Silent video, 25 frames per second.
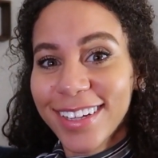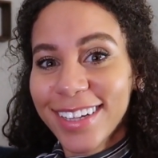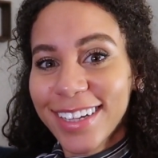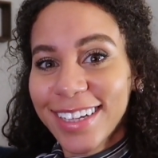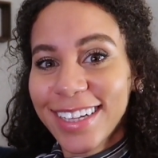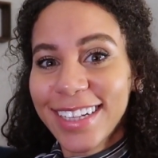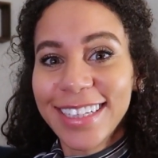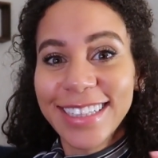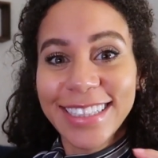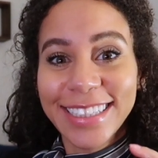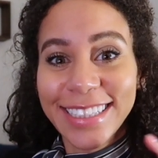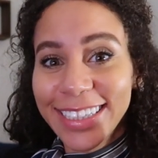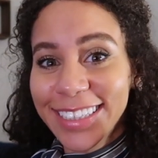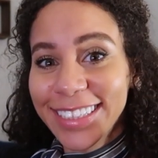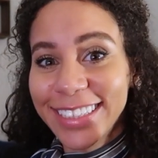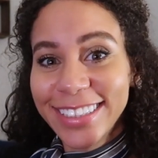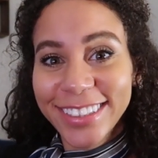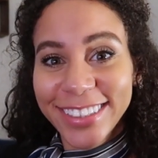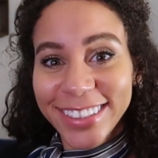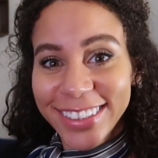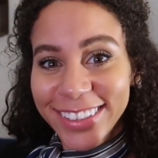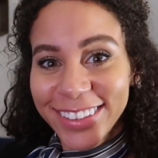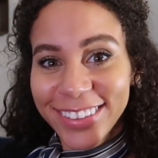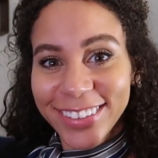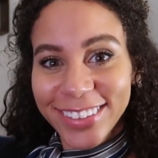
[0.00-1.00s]
clean
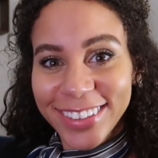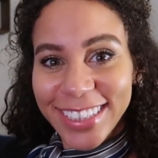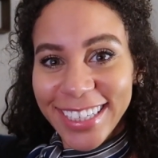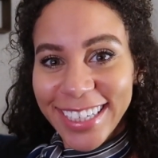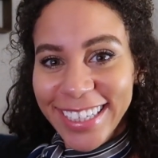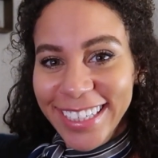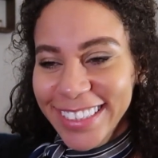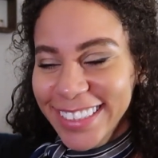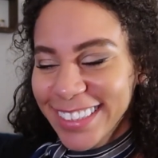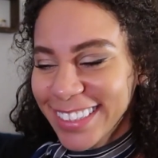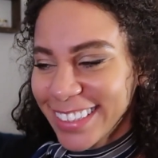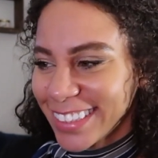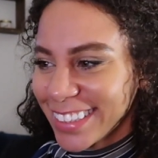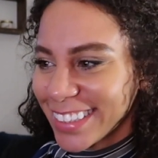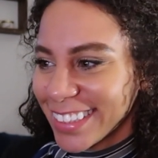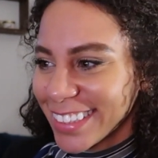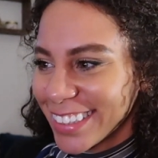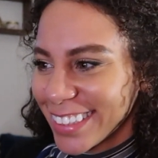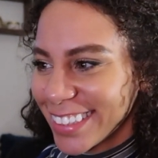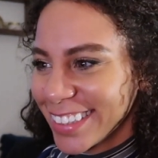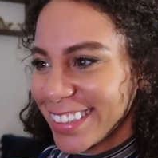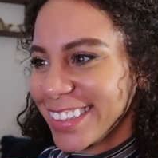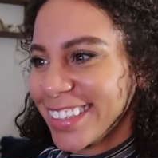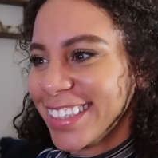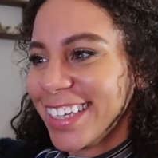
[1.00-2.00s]
your suitcase
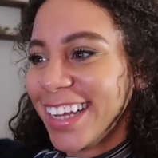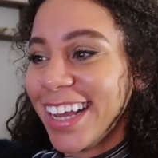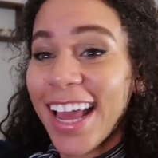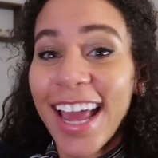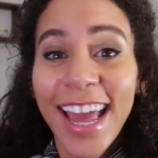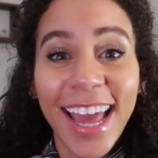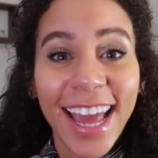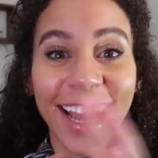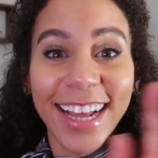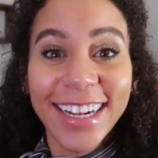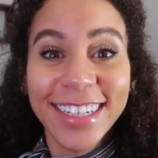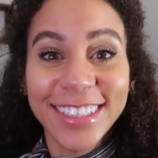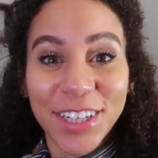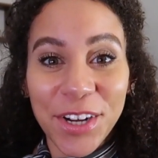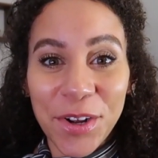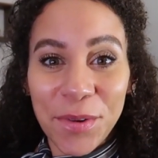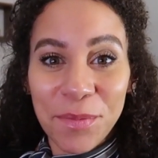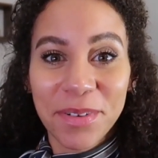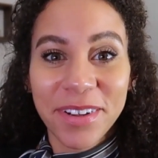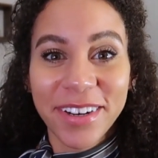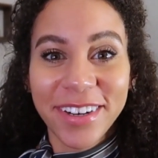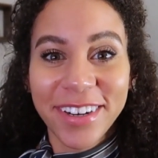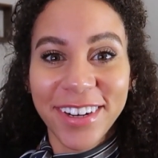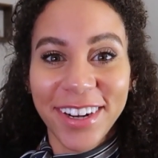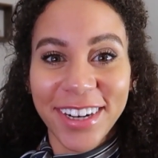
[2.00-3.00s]
and don't
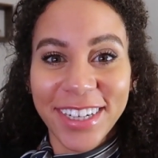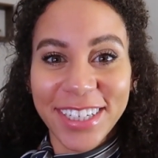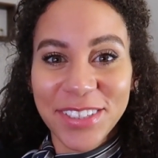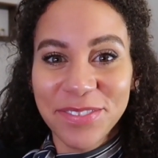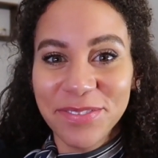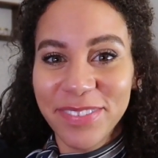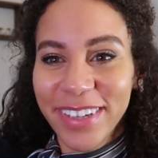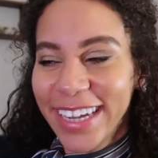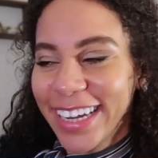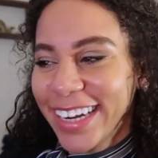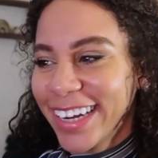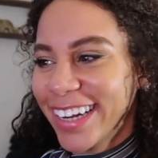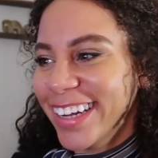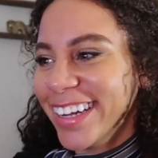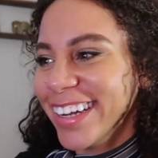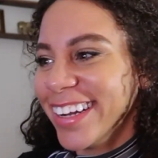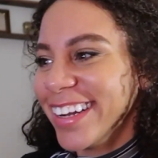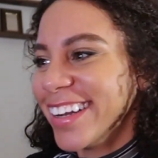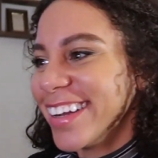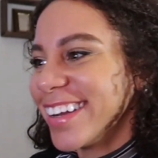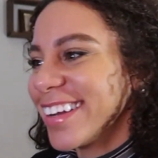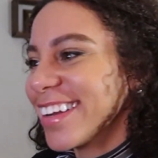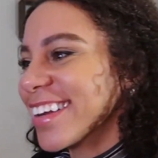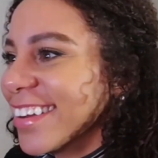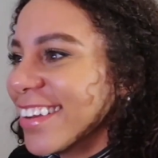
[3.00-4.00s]
put it on your bed.
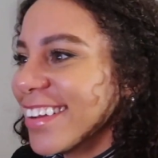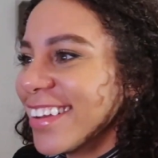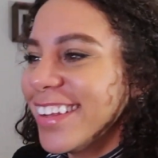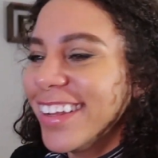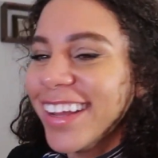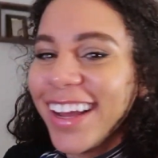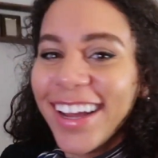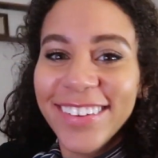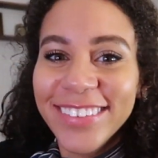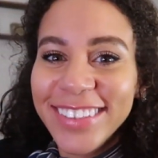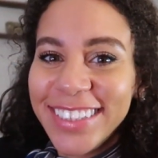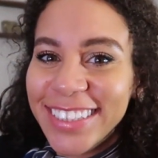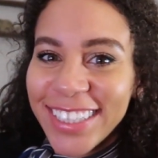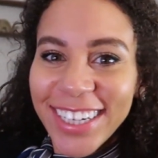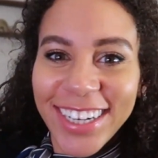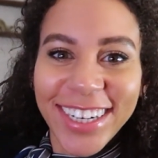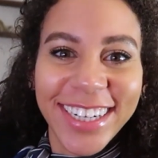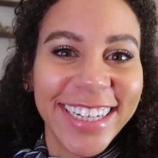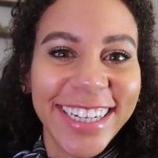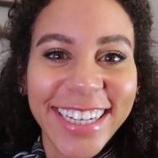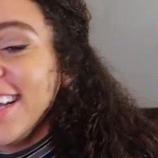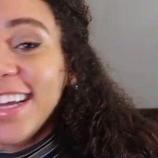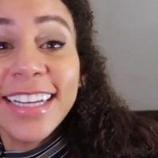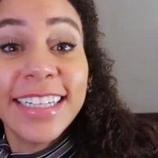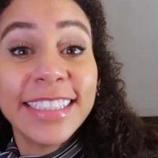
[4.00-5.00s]
I'm
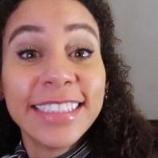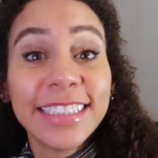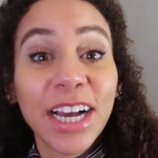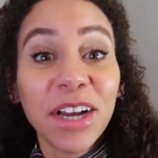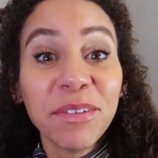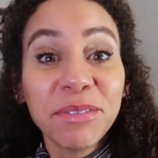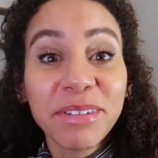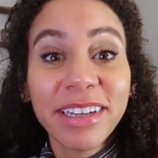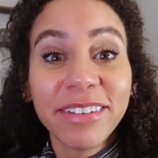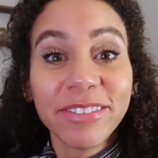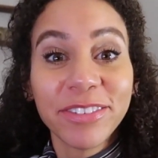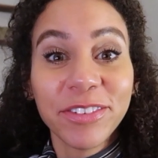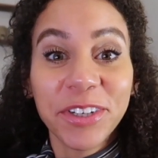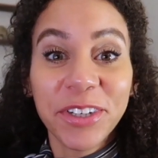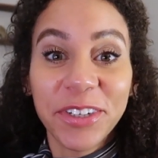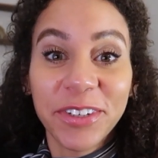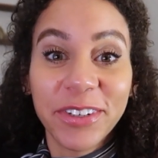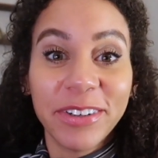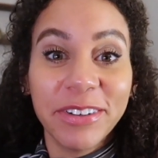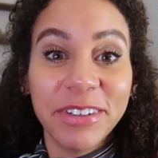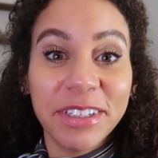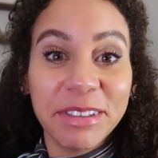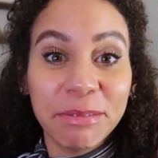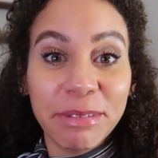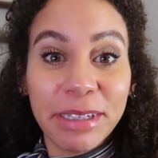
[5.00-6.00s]
sorry. Tell me if you
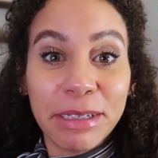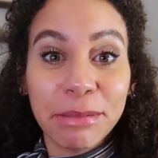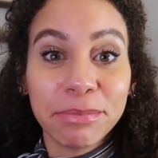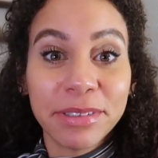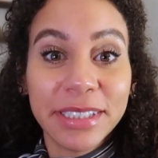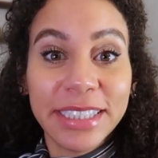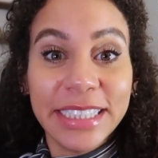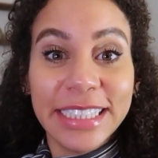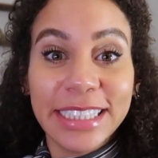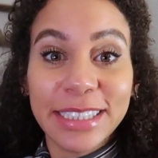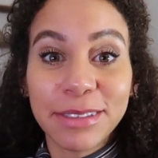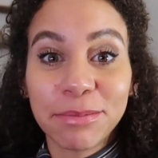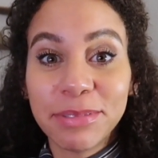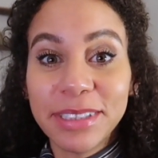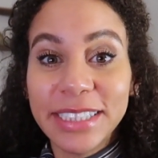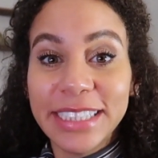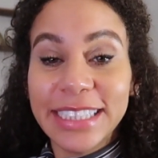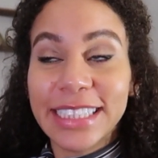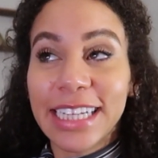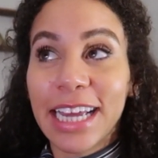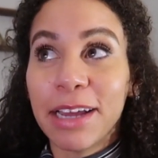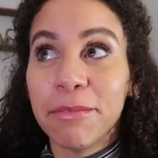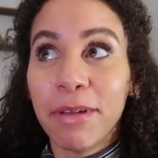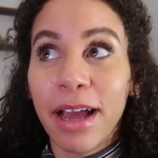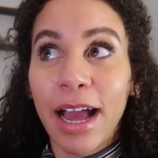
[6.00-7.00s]
agree with me, please,
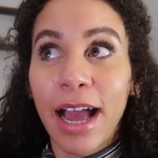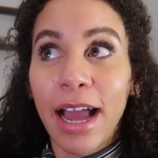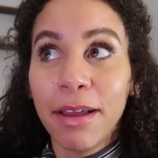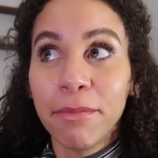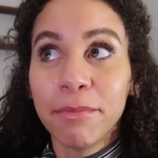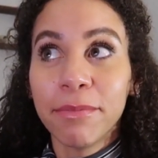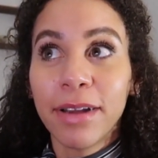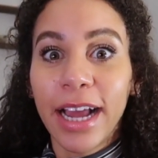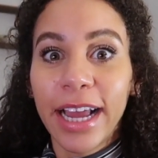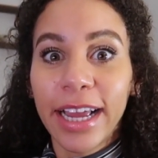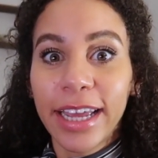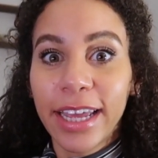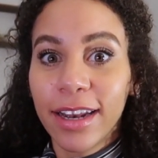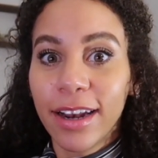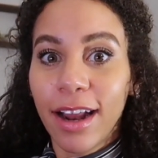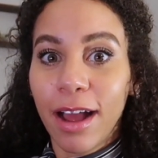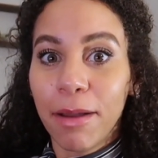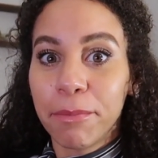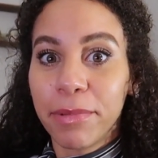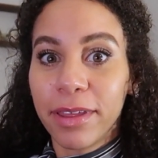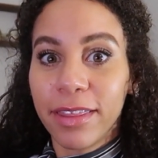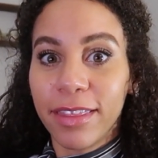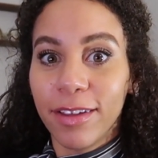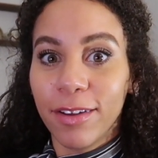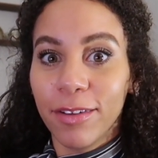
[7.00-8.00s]
please. I
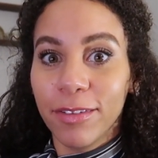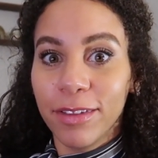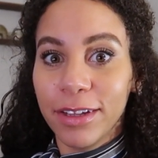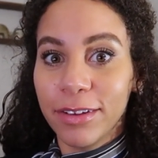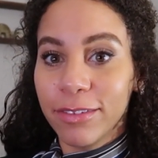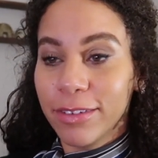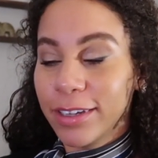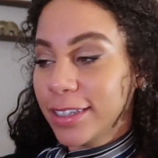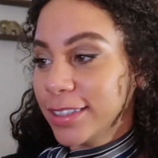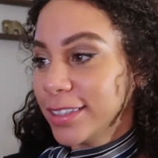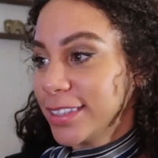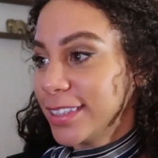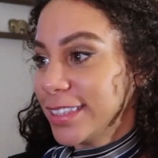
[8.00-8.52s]
cannot be the only one,